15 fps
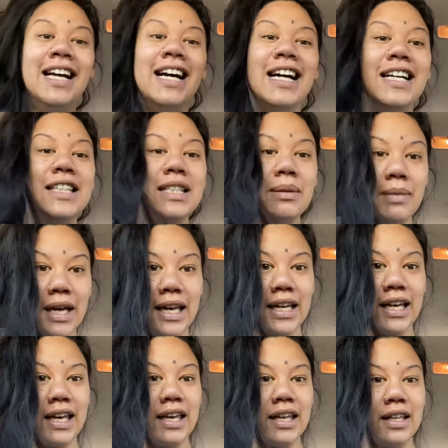
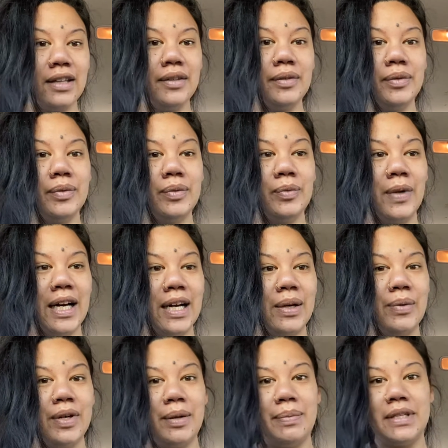Atamaria. Wow,
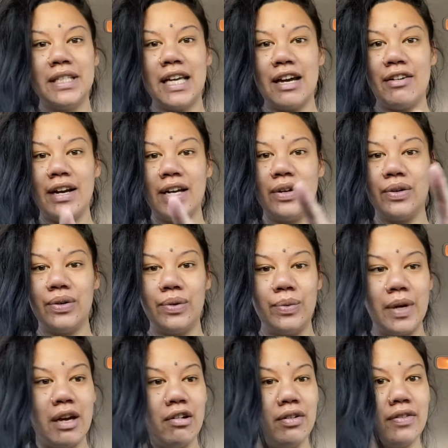what a bizarre angle.
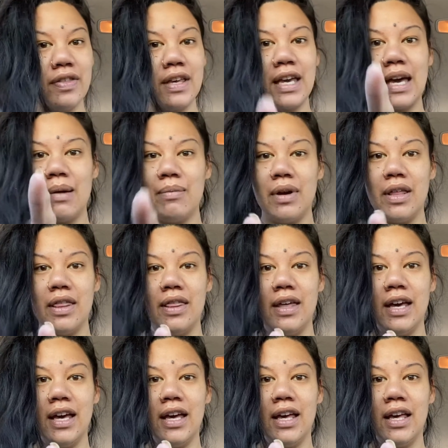Where is the camera?
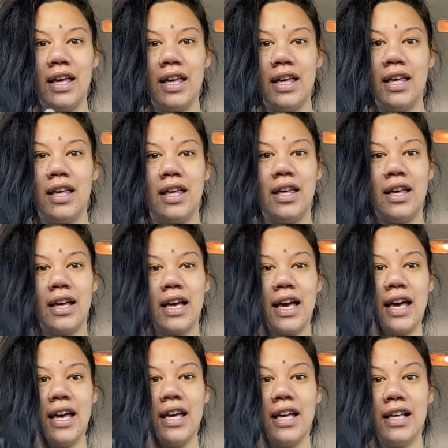There.
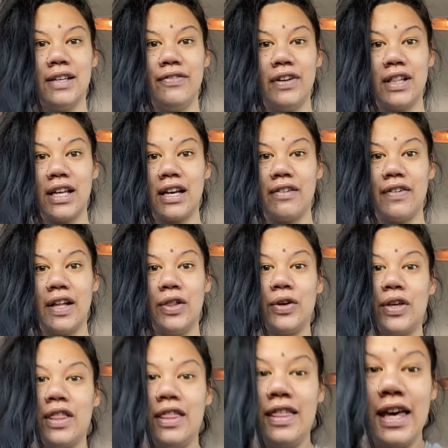Okay, I feel like if I
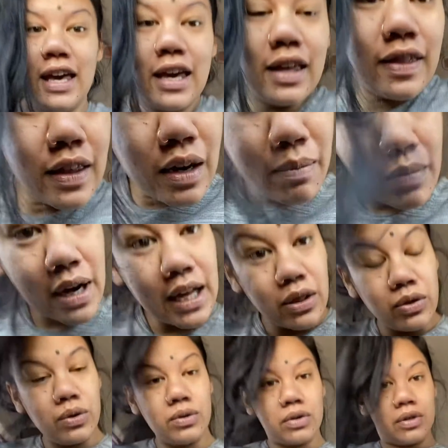look there, then it might
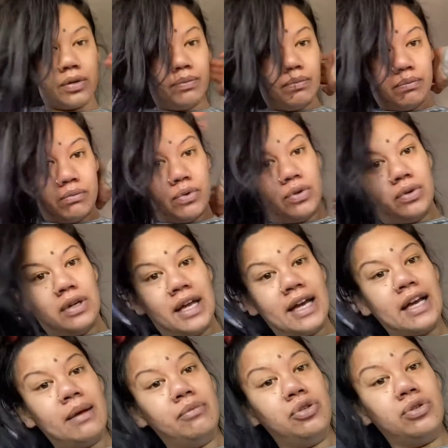look more
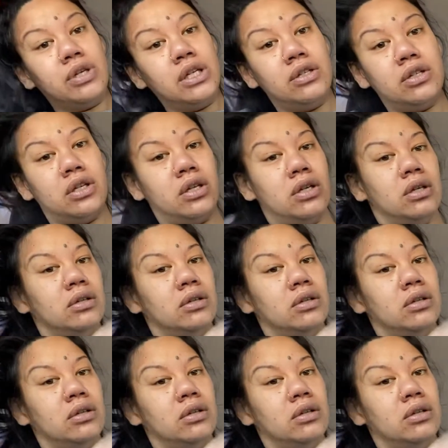like I'm talking to you.